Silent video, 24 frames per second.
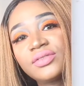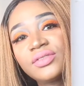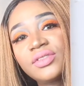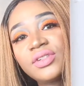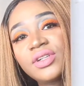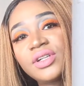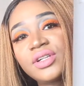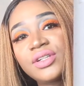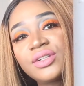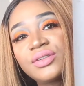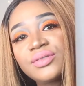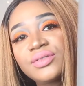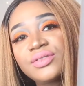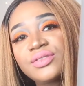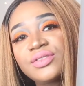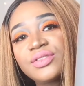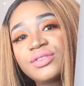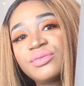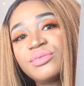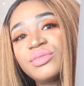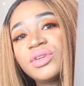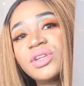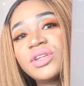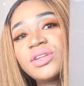I don't want
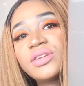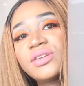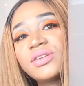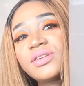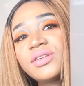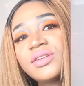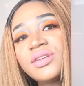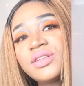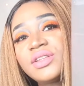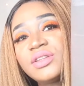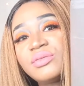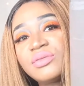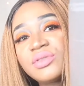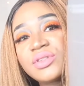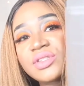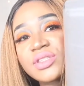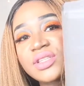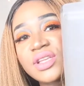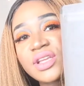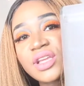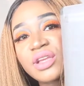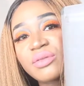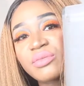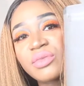to make any
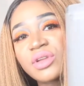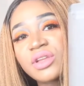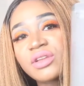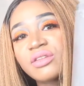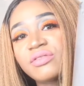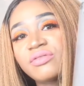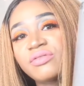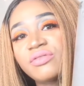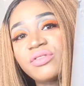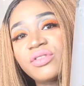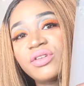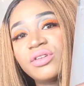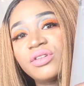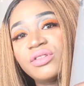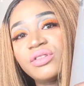mistake and make a fall,